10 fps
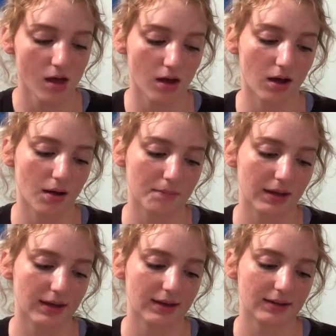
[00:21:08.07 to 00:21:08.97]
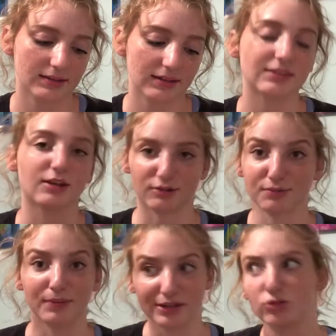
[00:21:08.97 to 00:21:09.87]
And it does
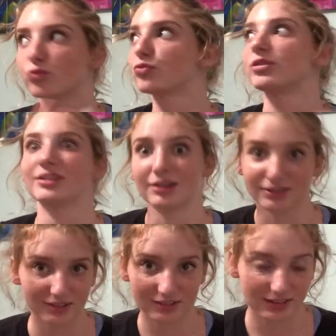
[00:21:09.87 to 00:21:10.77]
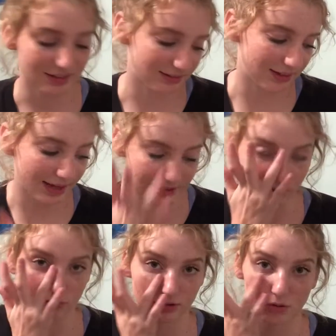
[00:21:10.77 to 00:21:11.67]
blend ridiculously easy. I
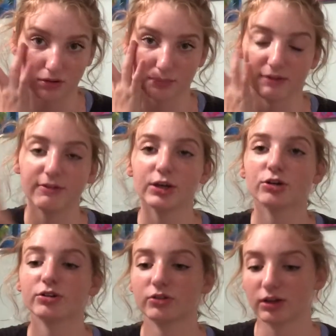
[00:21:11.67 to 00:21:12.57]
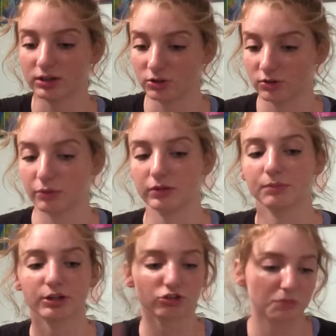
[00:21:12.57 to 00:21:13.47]
can use it with my fingers, I can use it with a
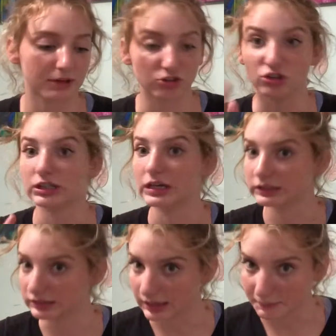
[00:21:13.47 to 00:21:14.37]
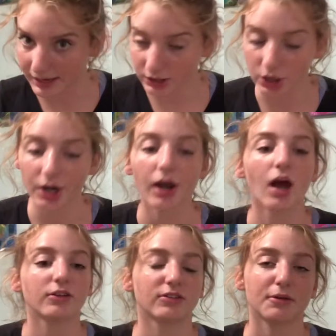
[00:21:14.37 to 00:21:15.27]
brush, sponge, does not matter.
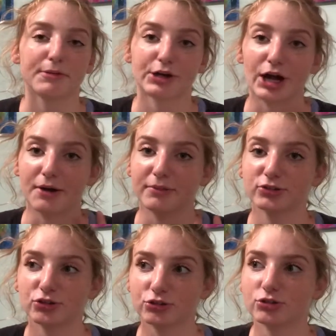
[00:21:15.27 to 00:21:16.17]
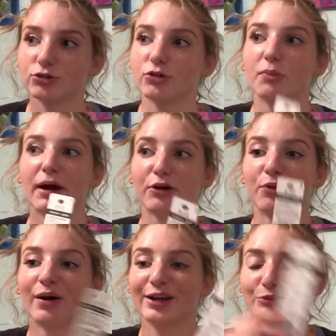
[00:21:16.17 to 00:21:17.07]
Does not matter how much you use, no matter
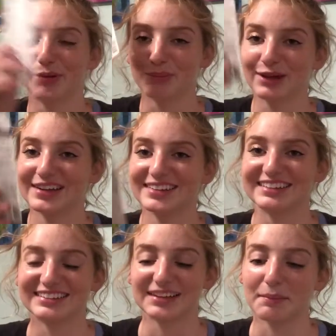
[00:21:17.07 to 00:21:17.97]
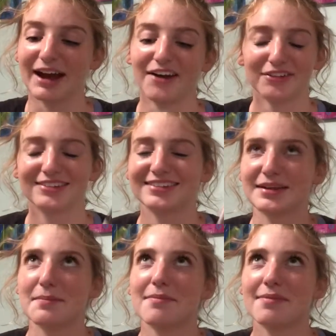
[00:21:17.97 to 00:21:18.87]
what, it will blend in somehow. This is
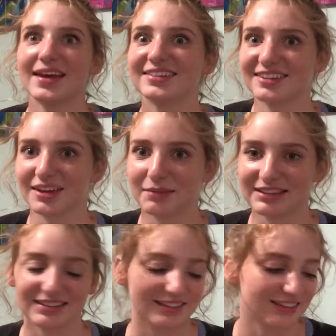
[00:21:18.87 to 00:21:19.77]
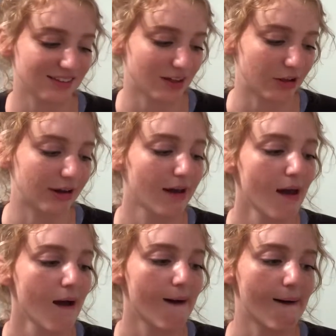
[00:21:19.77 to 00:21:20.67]
an amazing concealer,
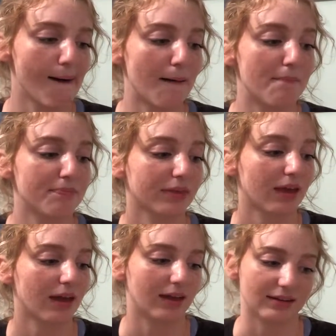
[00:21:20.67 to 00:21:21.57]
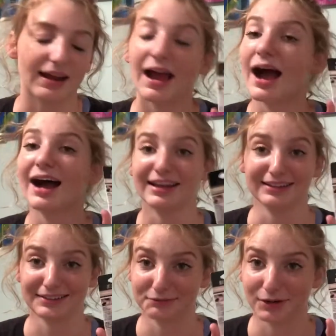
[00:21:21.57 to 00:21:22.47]
and I
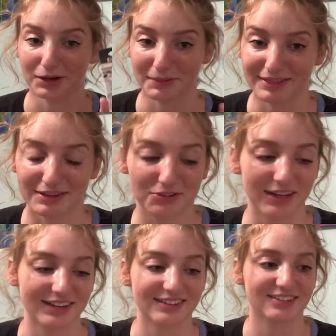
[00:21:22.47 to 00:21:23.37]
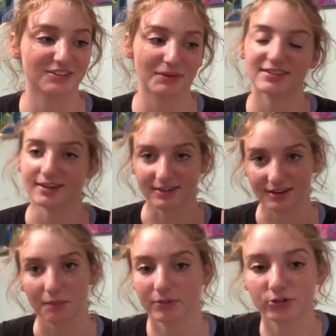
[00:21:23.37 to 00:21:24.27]
highly recommend that you get it. This is my second
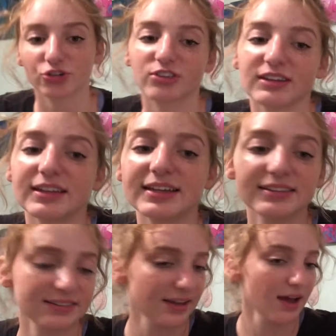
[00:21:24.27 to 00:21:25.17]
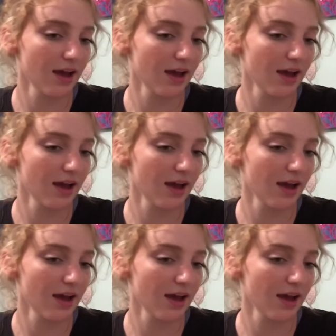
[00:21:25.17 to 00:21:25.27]
time purchasing this.